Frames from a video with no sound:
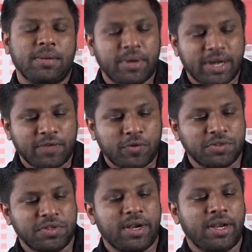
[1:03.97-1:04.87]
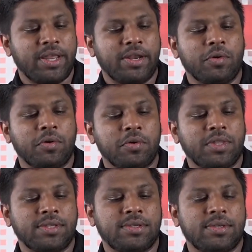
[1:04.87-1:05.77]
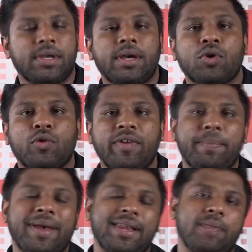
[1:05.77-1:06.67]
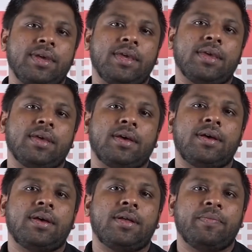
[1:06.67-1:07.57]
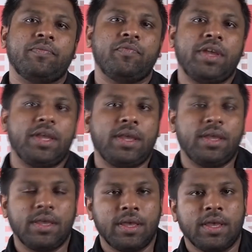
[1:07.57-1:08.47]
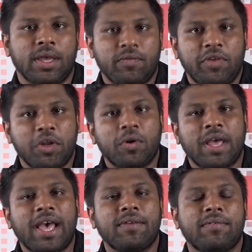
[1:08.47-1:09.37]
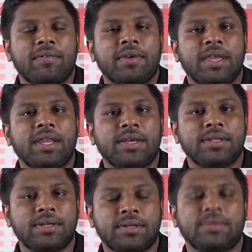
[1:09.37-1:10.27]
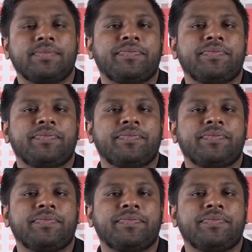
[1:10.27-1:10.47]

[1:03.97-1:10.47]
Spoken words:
But unfortunately, due to this COVID pandemic, we don't have any other